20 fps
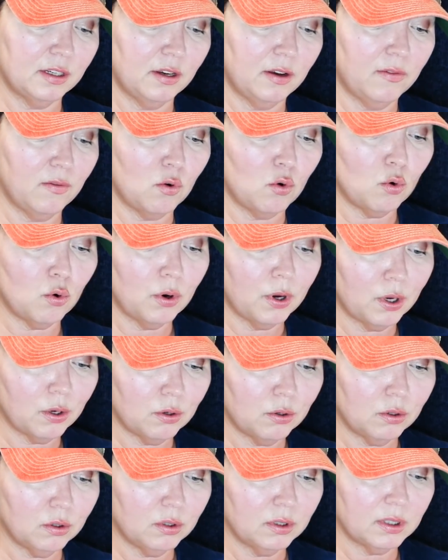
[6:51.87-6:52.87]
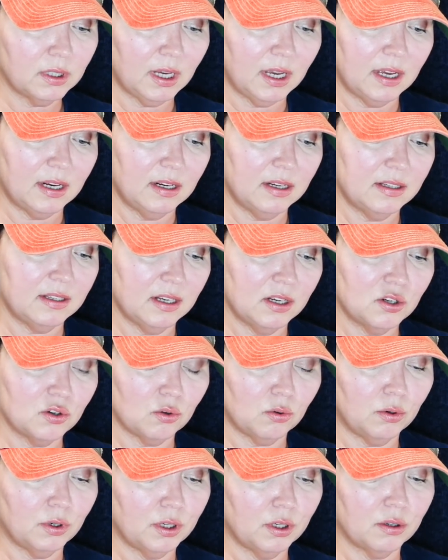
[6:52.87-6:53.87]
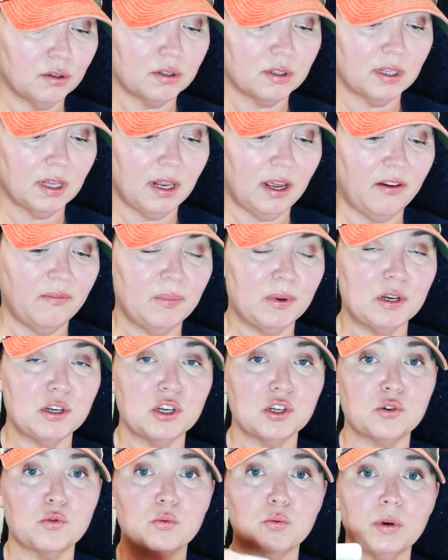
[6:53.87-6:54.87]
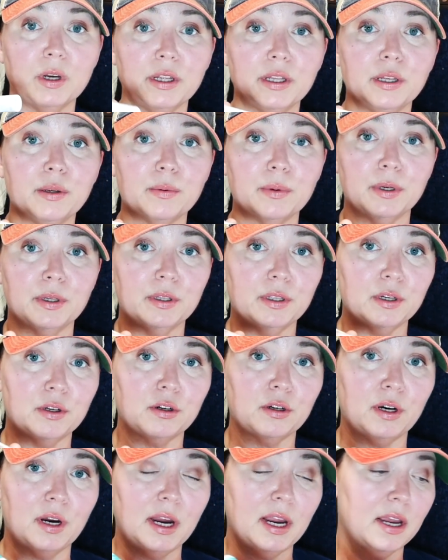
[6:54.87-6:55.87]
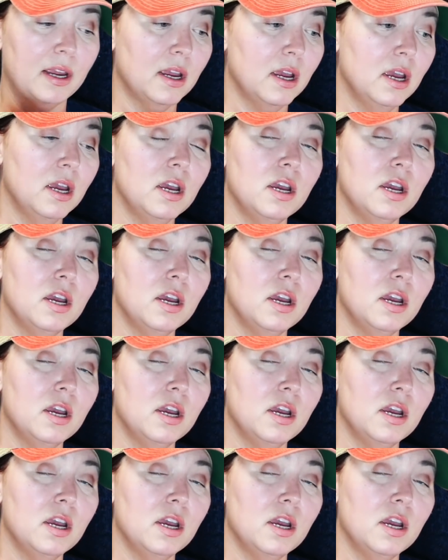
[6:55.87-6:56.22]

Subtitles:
of oils and essential oils that have been just really, really great.